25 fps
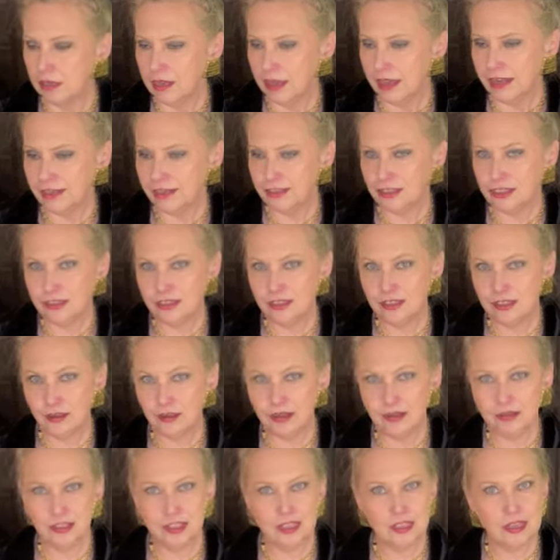And she'd show,
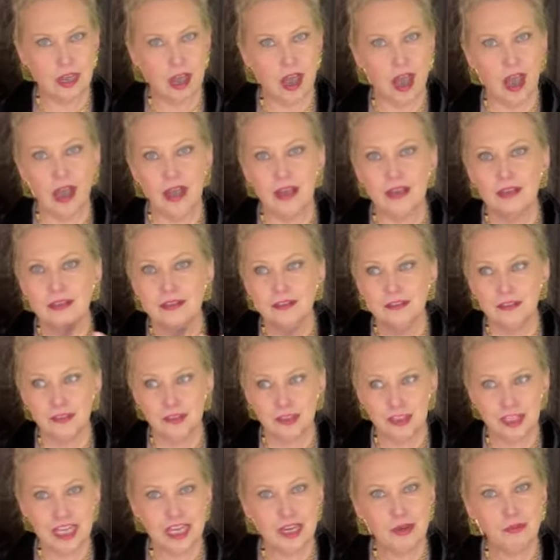and she
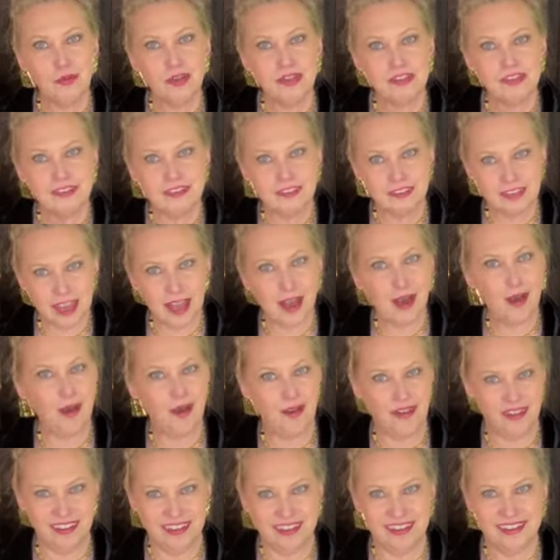would
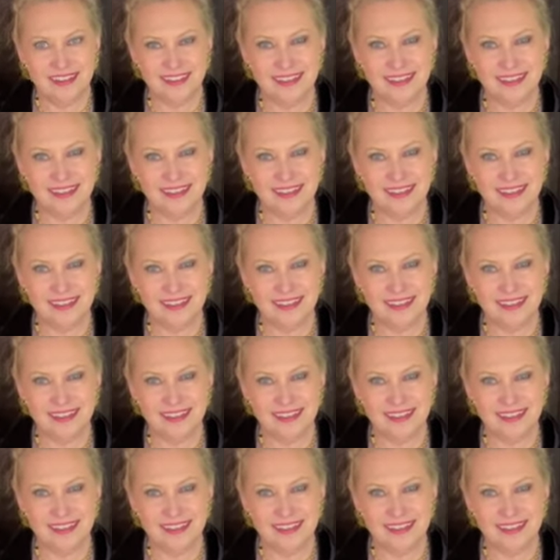sell